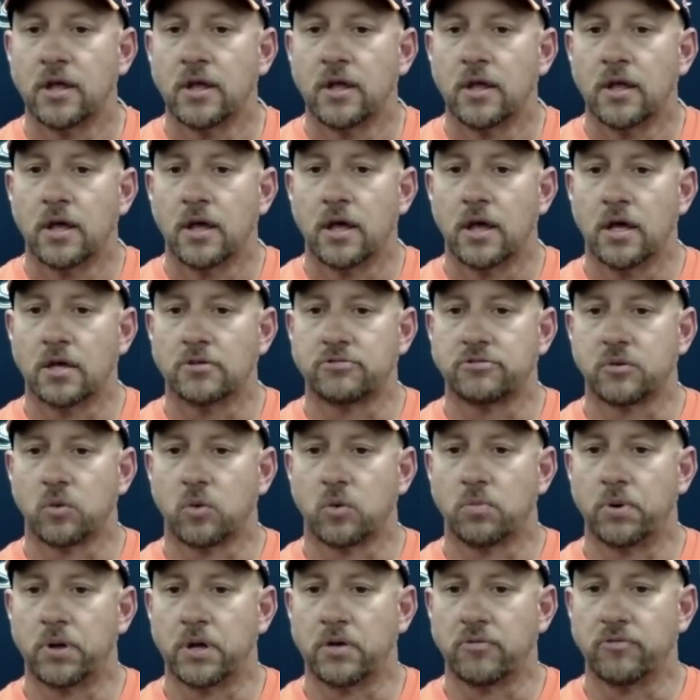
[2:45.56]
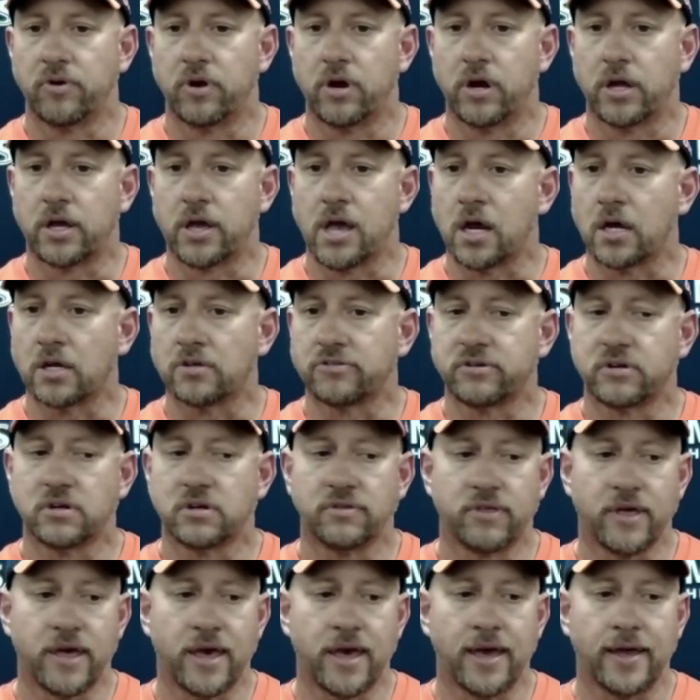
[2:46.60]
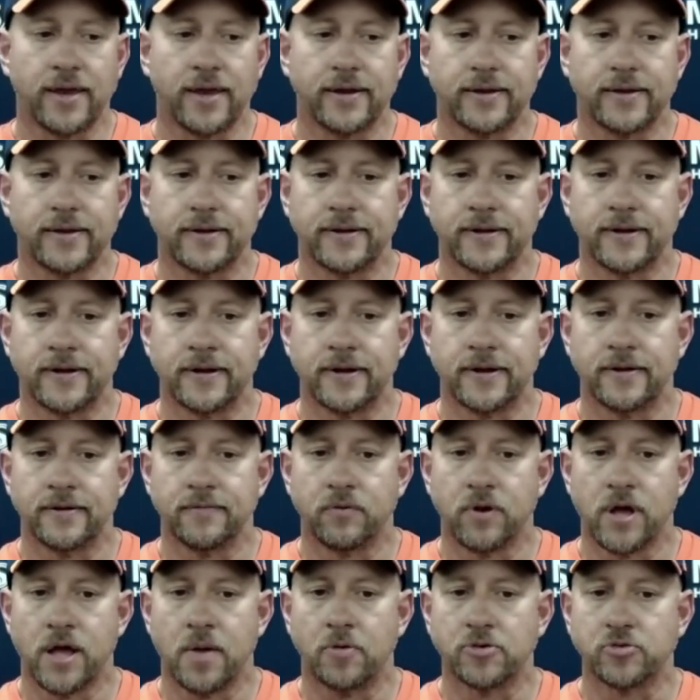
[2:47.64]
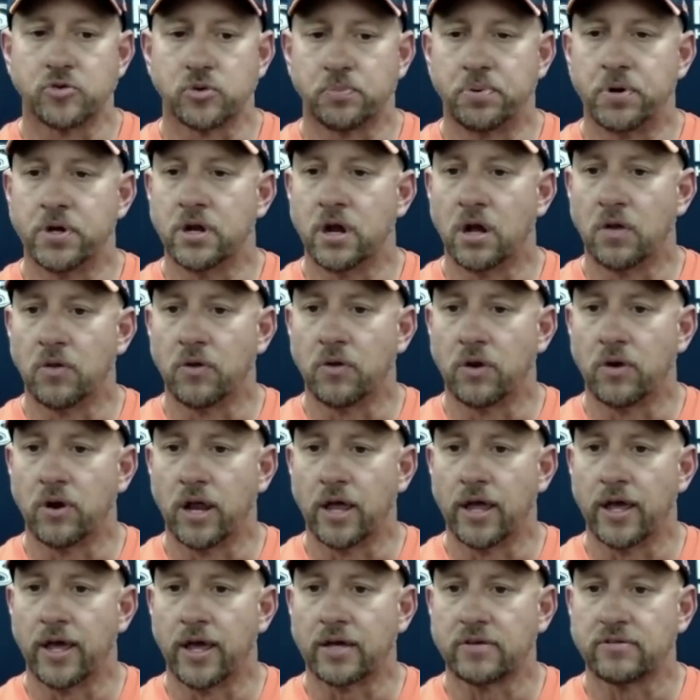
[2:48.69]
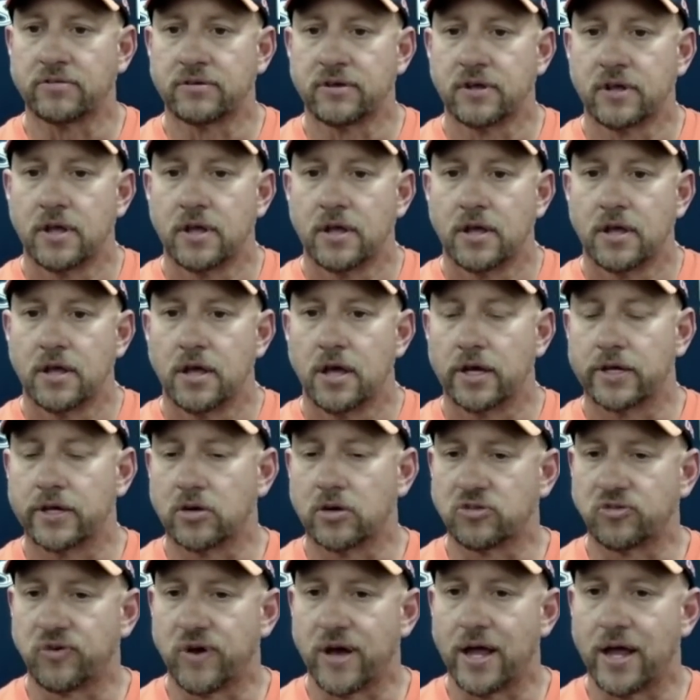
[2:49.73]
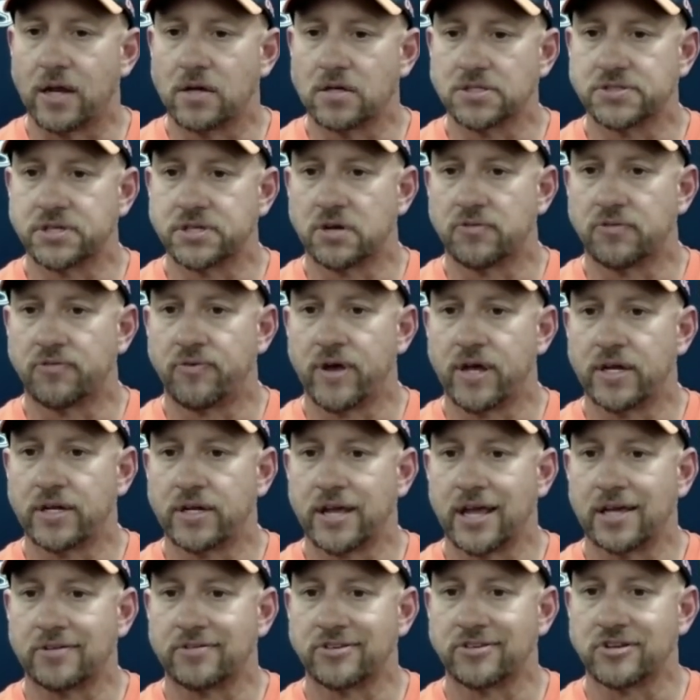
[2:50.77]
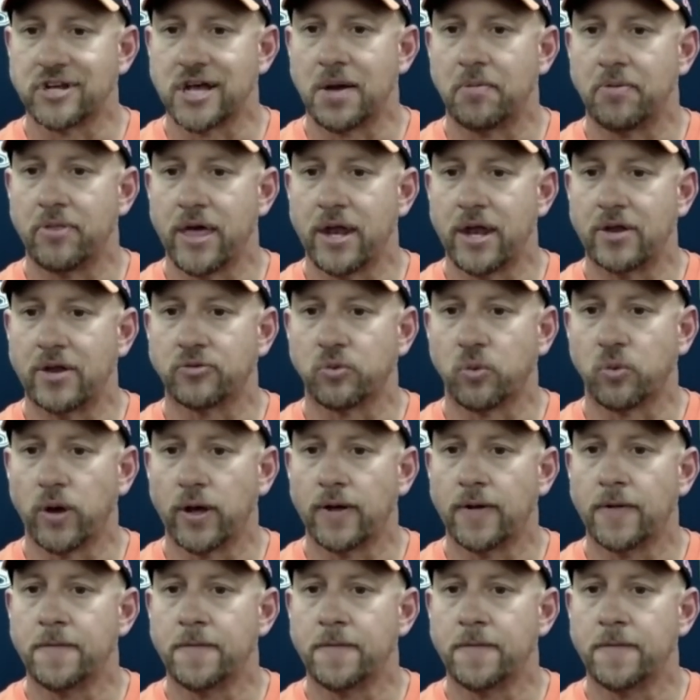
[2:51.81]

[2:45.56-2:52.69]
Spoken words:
So we're being very cognizant of that, how much we're putting on their legs. Coach Filo has done a fantastic job of that as well.